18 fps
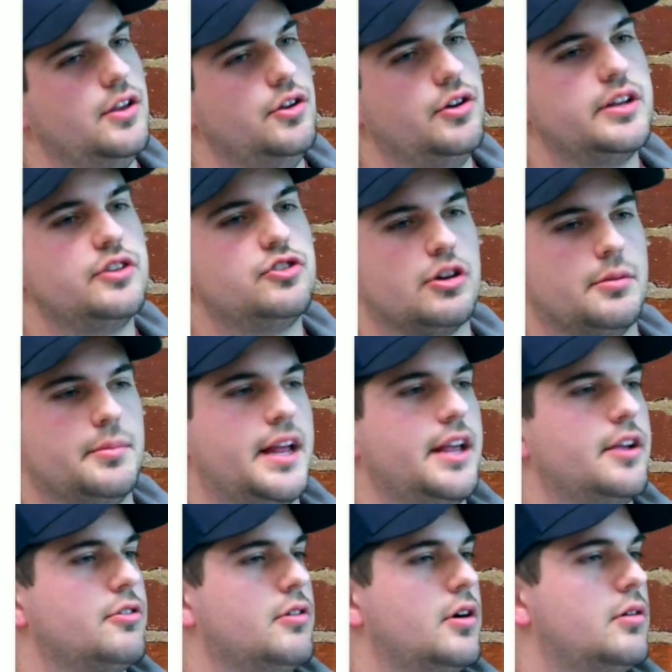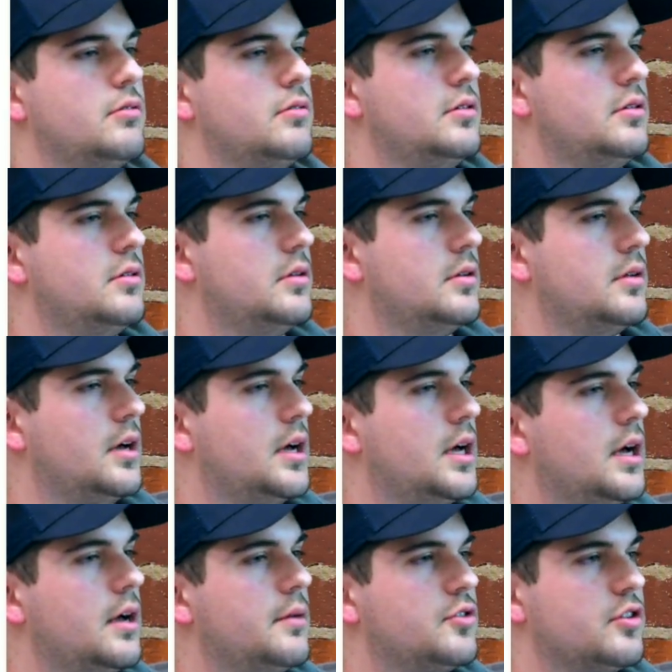You can terminate your own
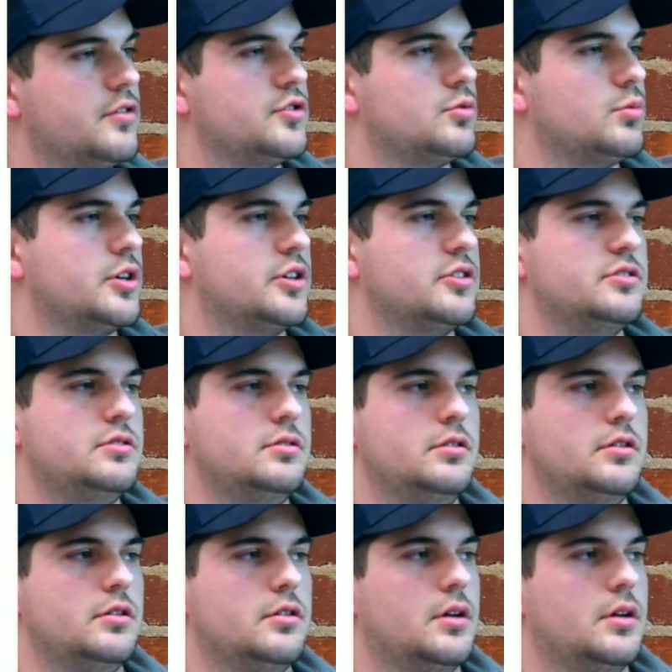service workers.